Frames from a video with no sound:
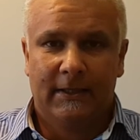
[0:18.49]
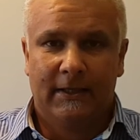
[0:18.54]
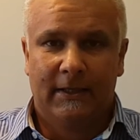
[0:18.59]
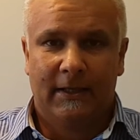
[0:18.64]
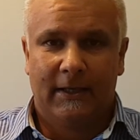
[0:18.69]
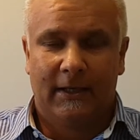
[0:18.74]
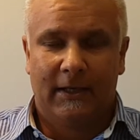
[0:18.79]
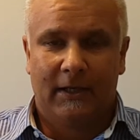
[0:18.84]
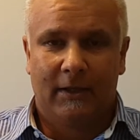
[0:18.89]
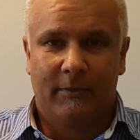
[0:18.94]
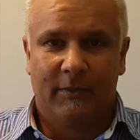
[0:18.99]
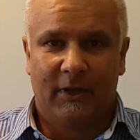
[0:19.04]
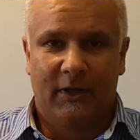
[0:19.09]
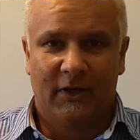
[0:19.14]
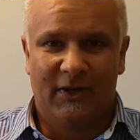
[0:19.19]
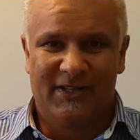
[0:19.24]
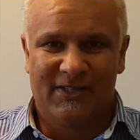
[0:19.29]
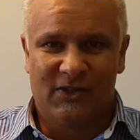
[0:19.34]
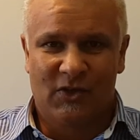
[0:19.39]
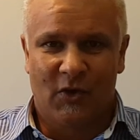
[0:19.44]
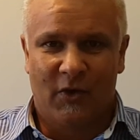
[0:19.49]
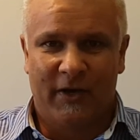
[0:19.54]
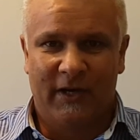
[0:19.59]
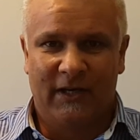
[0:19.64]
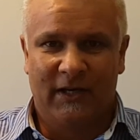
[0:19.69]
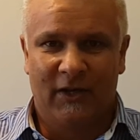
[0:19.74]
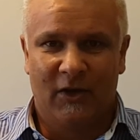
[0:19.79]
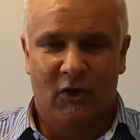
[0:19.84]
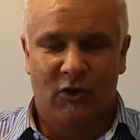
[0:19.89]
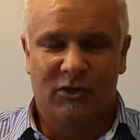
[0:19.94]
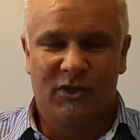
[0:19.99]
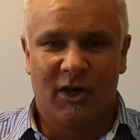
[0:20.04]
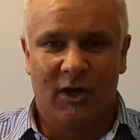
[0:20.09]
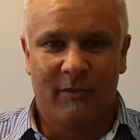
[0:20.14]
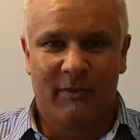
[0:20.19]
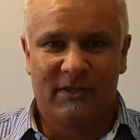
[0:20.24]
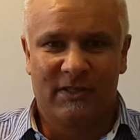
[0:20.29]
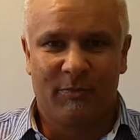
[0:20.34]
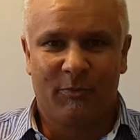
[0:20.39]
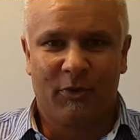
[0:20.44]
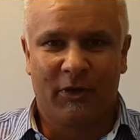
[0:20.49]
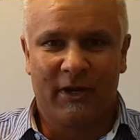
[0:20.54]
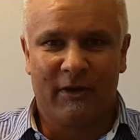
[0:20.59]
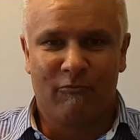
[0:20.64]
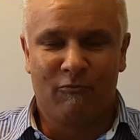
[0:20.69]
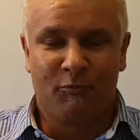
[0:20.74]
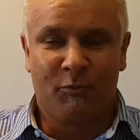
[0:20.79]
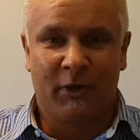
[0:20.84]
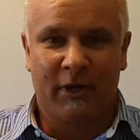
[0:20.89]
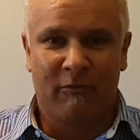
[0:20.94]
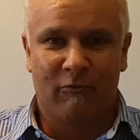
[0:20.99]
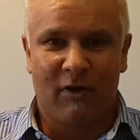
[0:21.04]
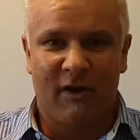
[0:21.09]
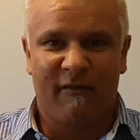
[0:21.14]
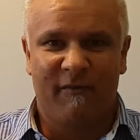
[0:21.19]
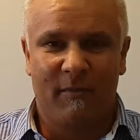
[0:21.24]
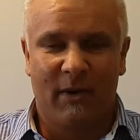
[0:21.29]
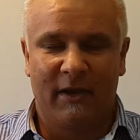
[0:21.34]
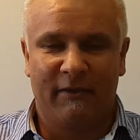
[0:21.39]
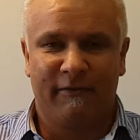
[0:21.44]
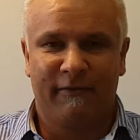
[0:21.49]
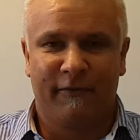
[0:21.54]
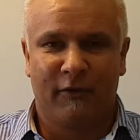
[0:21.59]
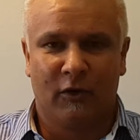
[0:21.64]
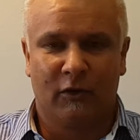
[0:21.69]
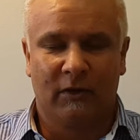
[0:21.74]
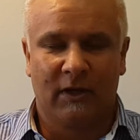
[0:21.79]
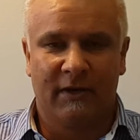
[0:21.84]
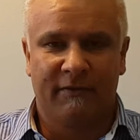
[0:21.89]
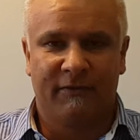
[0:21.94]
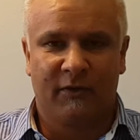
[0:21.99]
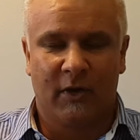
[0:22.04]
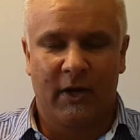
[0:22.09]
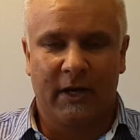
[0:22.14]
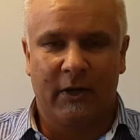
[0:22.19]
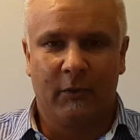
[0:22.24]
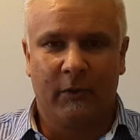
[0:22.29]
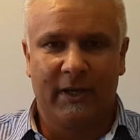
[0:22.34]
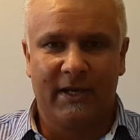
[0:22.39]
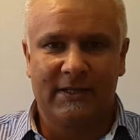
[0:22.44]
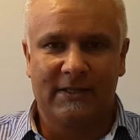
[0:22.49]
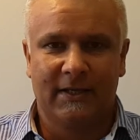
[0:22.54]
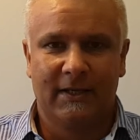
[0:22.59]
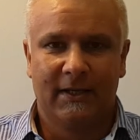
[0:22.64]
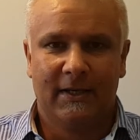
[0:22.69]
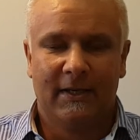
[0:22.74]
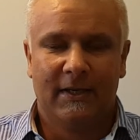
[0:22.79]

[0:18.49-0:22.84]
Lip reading: Historically, October is a pretty rough month for equities,